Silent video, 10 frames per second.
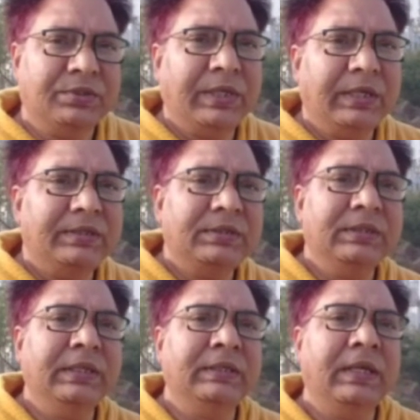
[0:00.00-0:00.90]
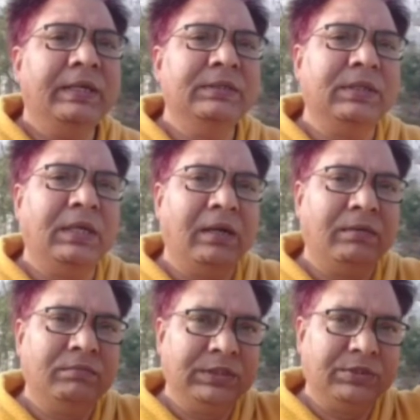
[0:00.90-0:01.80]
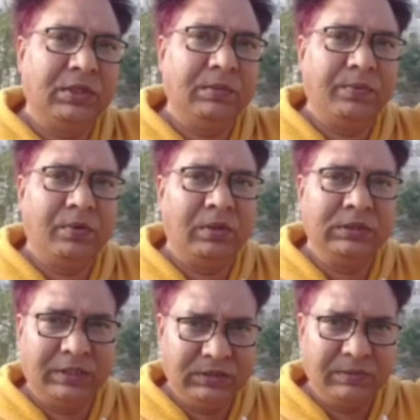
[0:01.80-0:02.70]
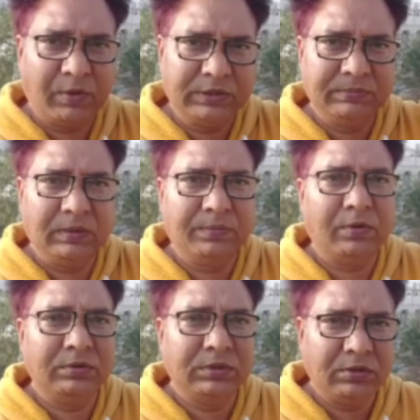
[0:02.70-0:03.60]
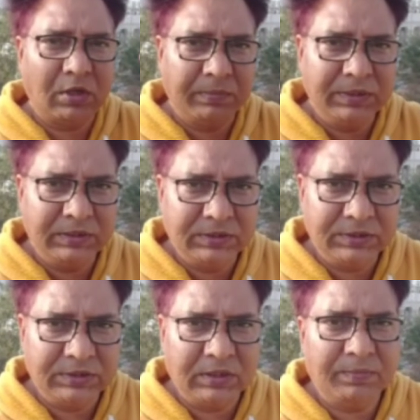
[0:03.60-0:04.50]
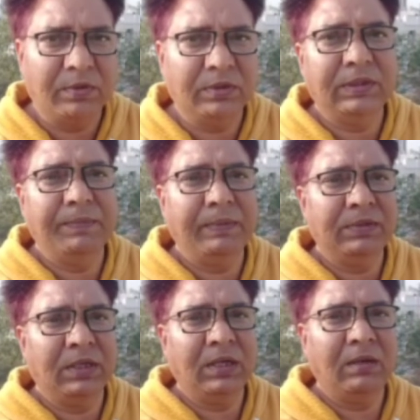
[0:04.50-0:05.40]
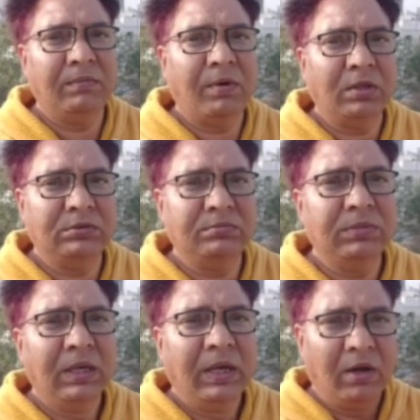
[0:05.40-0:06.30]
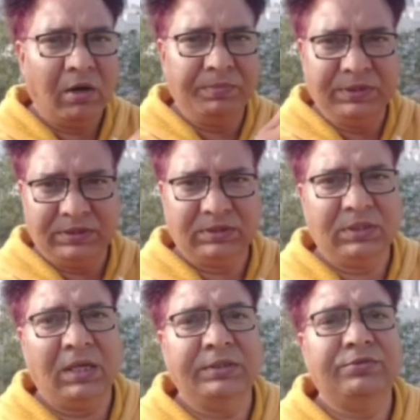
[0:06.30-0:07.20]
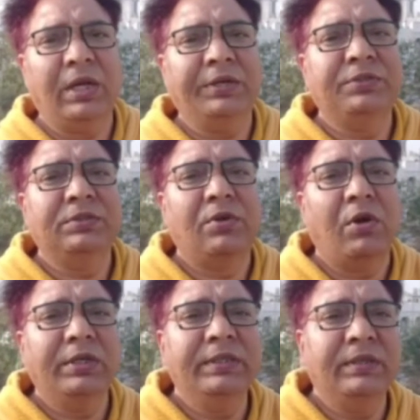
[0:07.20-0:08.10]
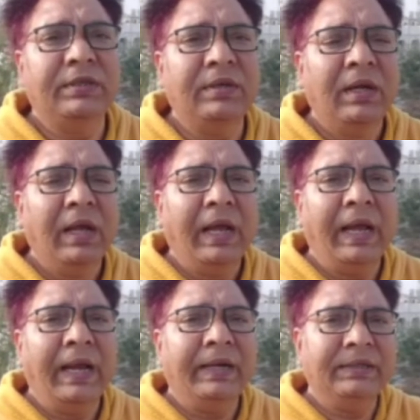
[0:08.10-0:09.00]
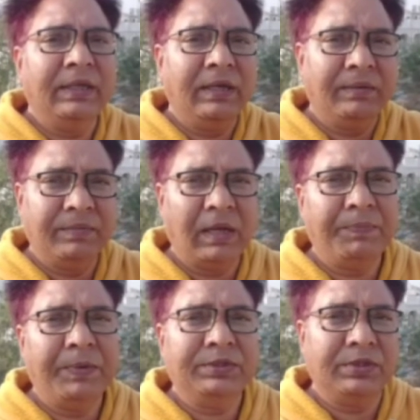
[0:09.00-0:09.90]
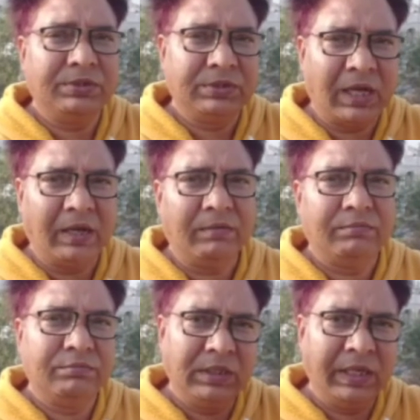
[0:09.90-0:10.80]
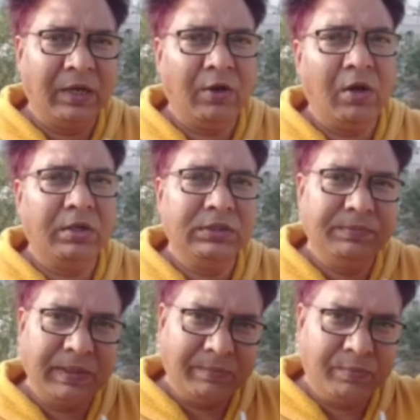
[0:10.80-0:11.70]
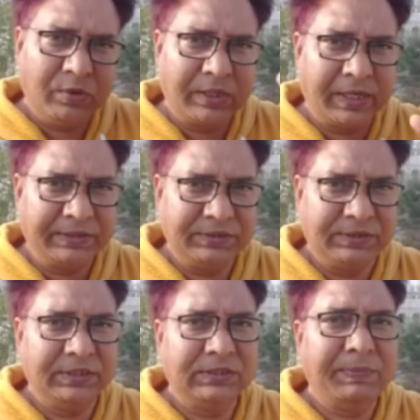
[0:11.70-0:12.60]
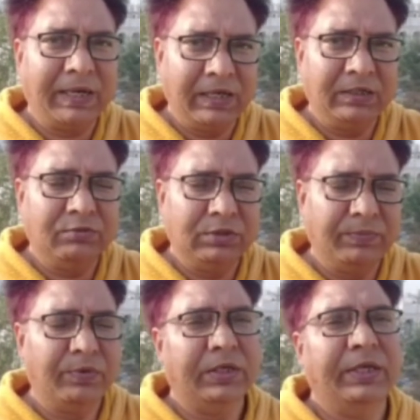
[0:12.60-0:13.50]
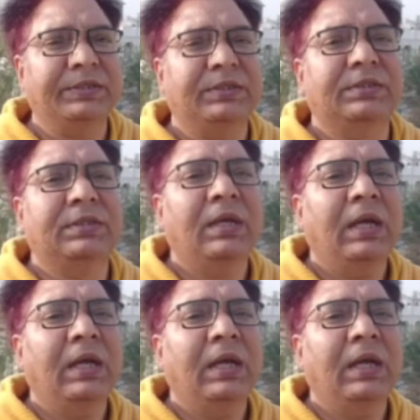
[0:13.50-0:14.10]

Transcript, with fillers: You can see there is a distal pole, there is a proximal pole on the top, there is distal pole in the uh, bottom of this uh, structure drawn here, and the apertures are along the polar axis that is parallel to the polar axis.